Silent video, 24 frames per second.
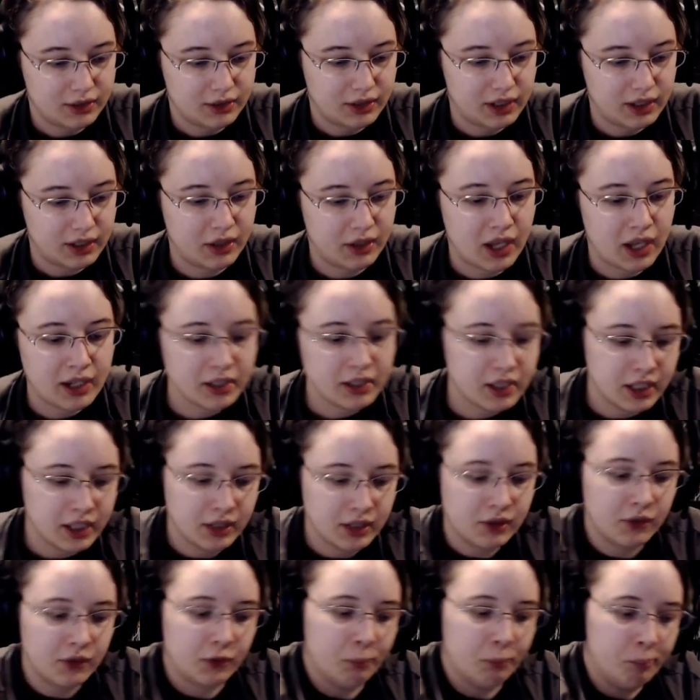Lion King
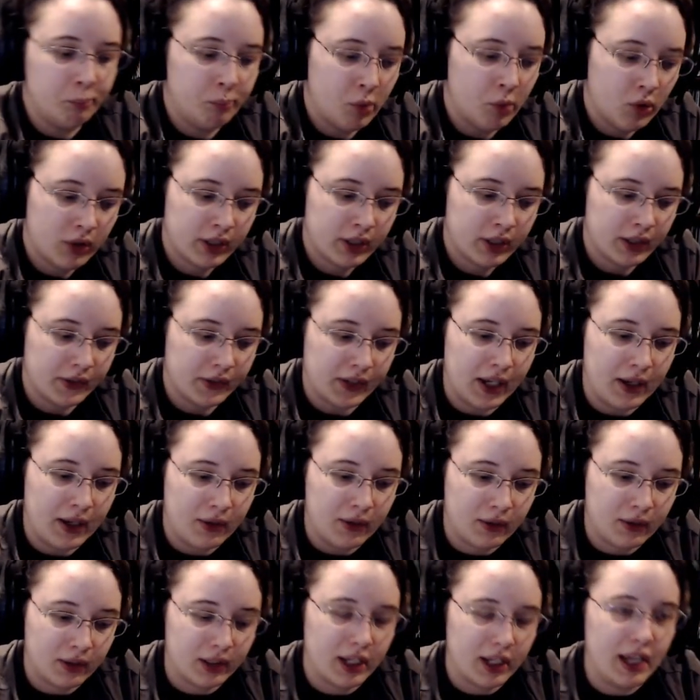looks boring as
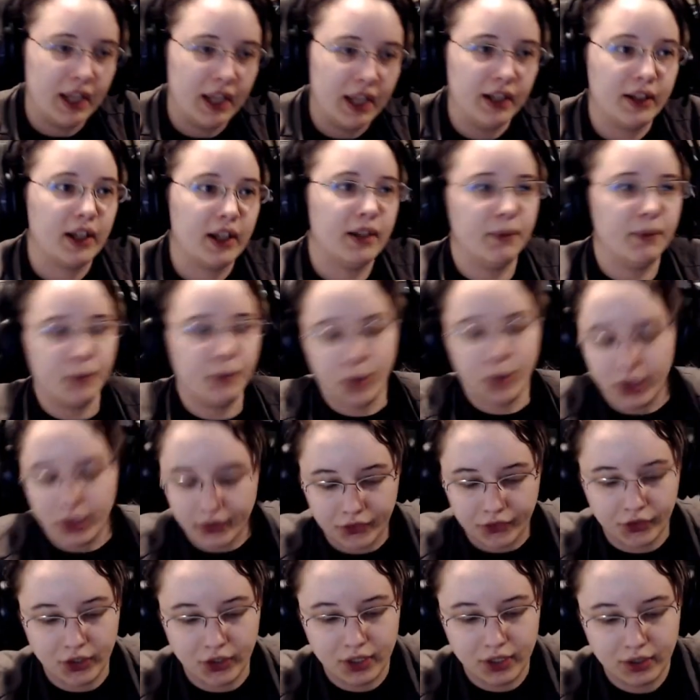hell, and I have not
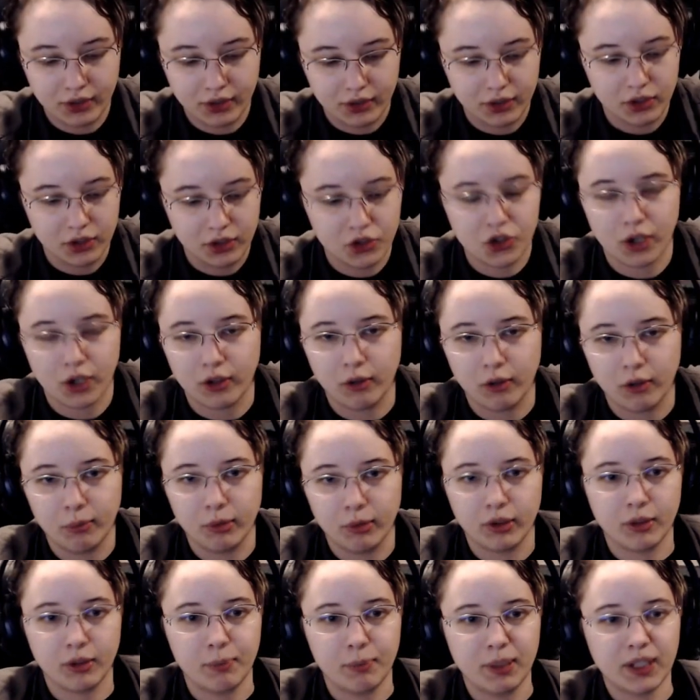seen Jungle
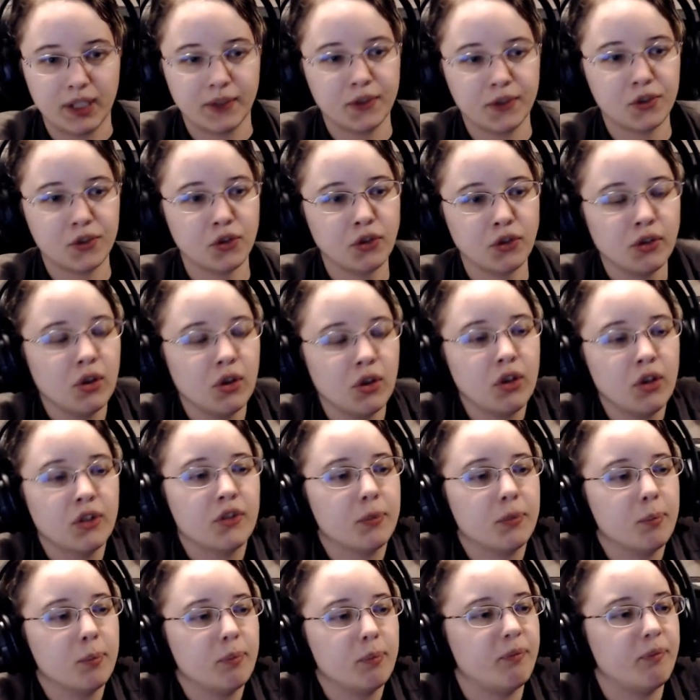Book, because it just looked
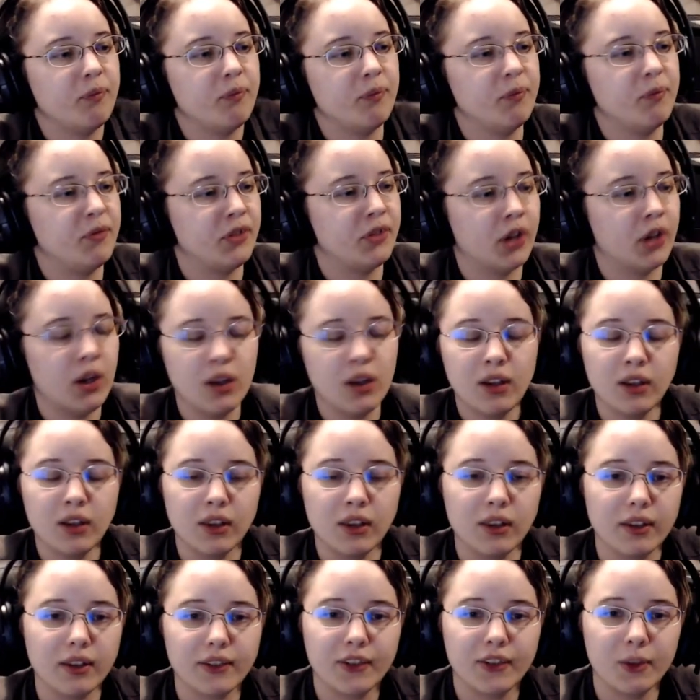
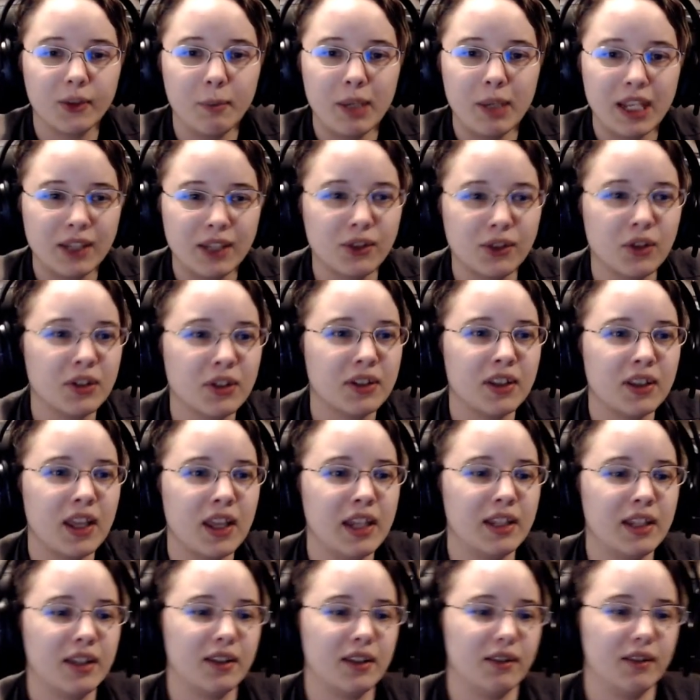dull to me. It looked
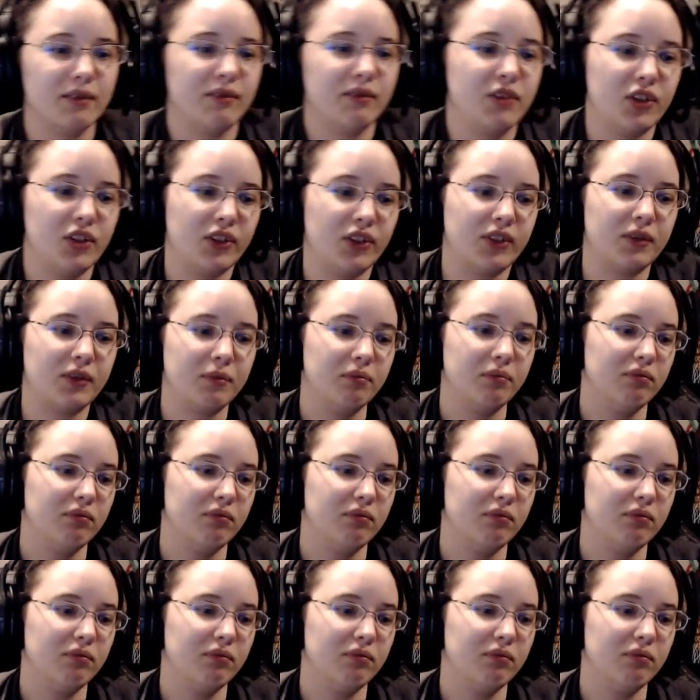like just